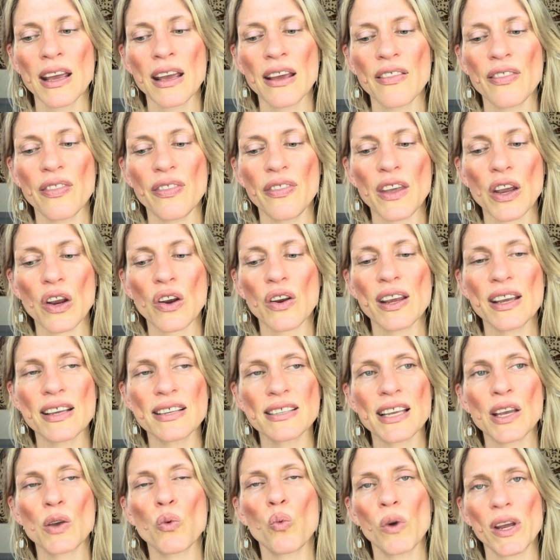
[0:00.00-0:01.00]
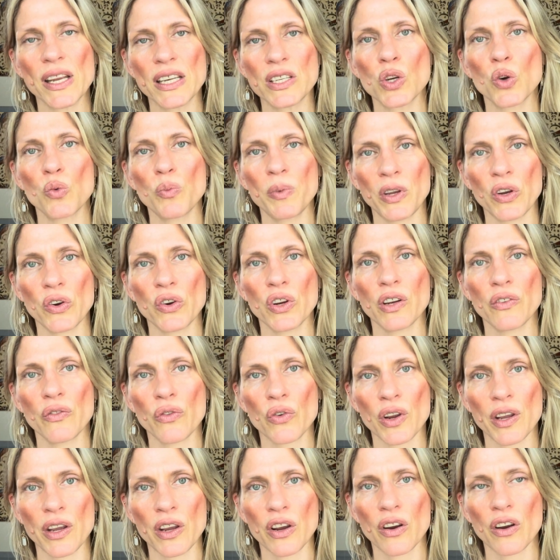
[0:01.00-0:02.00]
There is a window period for
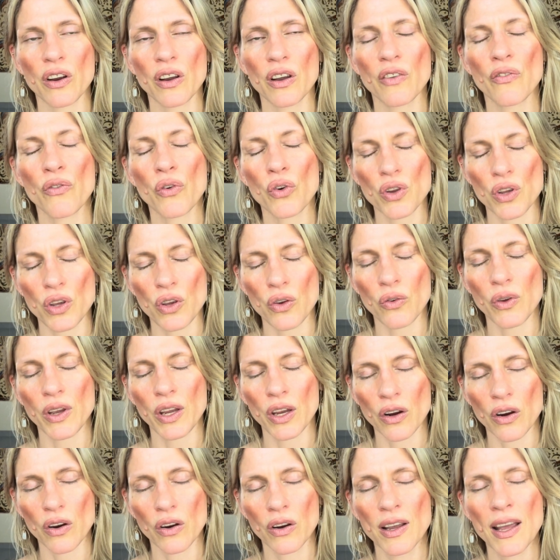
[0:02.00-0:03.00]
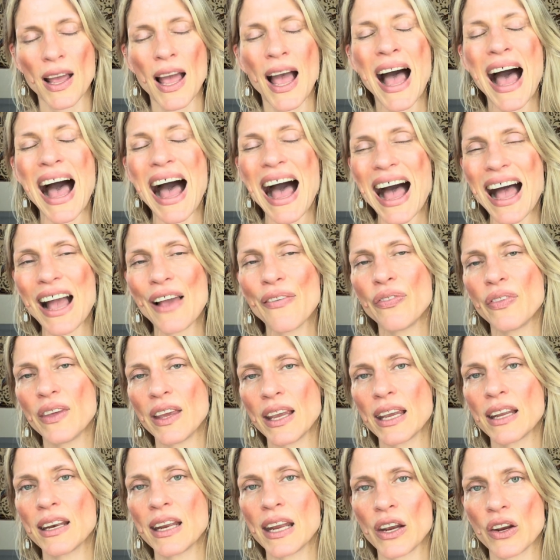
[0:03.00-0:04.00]
you here. I
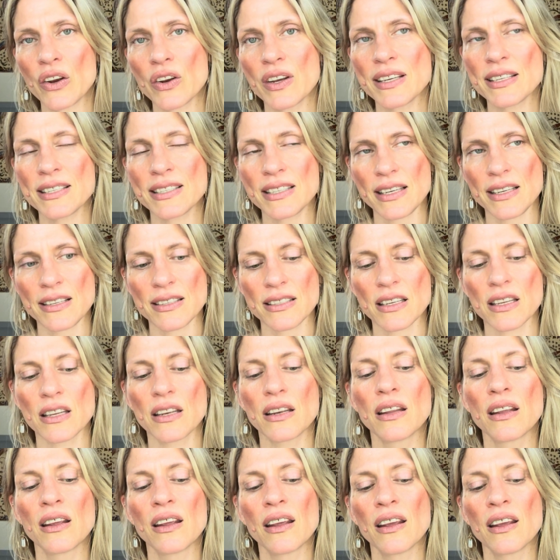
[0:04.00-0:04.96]
think in Aries season,